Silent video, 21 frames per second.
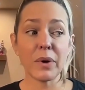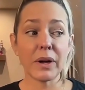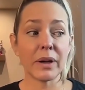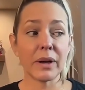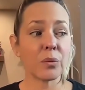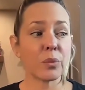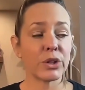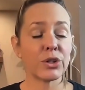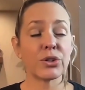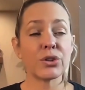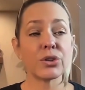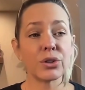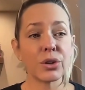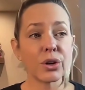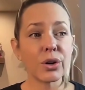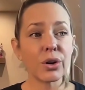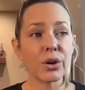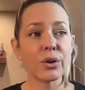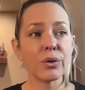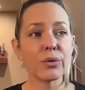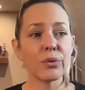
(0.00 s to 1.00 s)
would
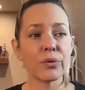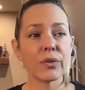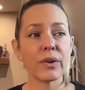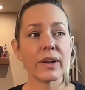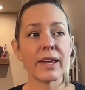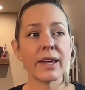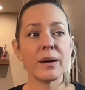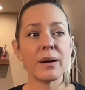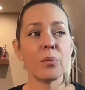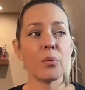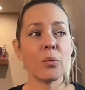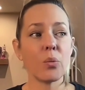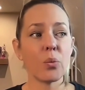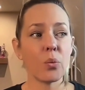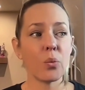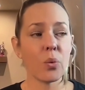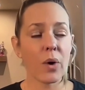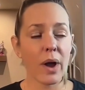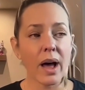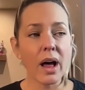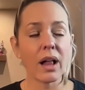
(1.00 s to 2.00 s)
serve him
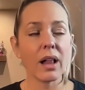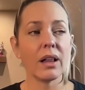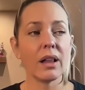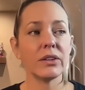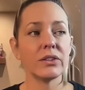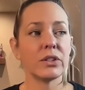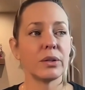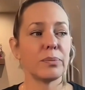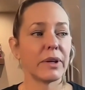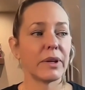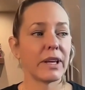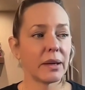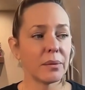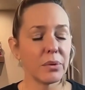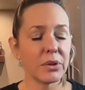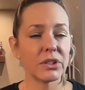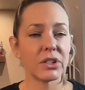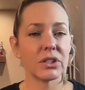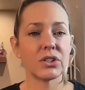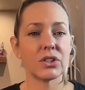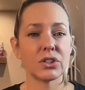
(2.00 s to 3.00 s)
well to be able
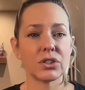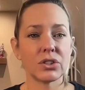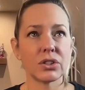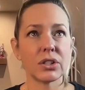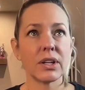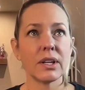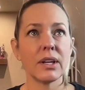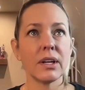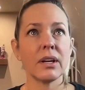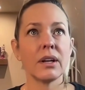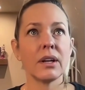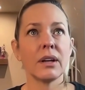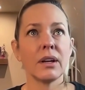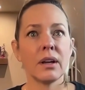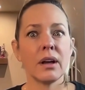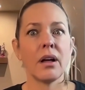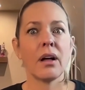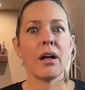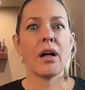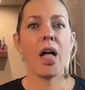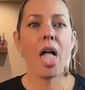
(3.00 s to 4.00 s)
to just,
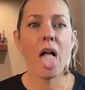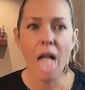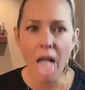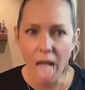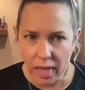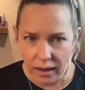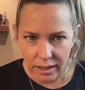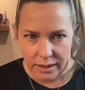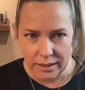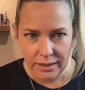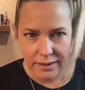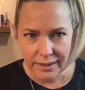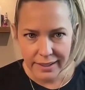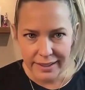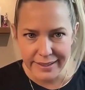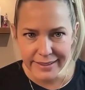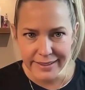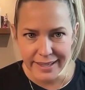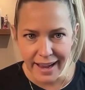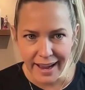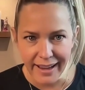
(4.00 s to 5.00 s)
"Ugh, it's
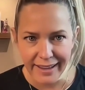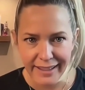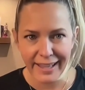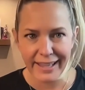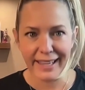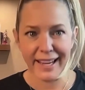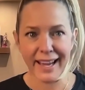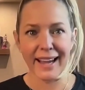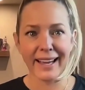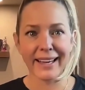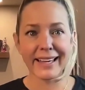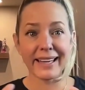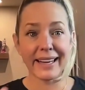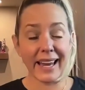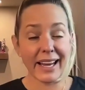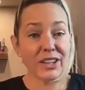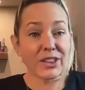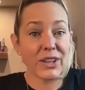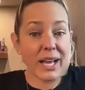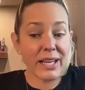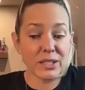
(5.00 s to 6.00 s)
done." Like,
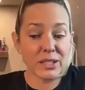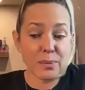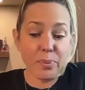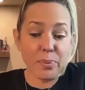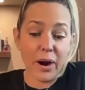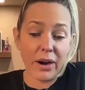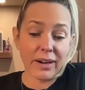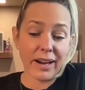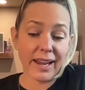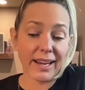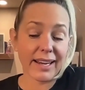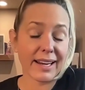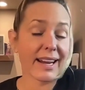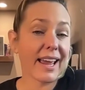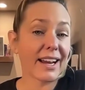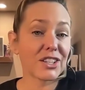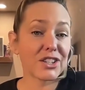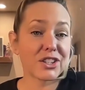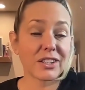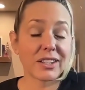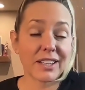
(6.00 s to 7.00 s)
that's a part I can
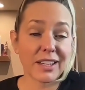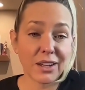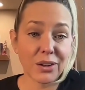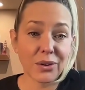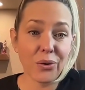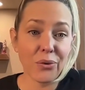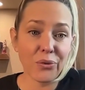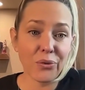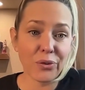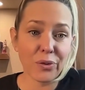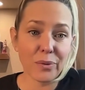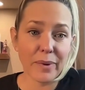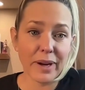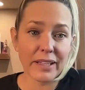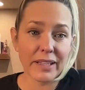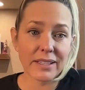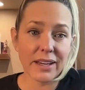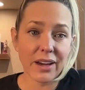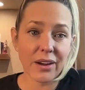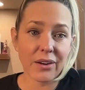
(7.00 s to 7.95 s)
actually heal for myself.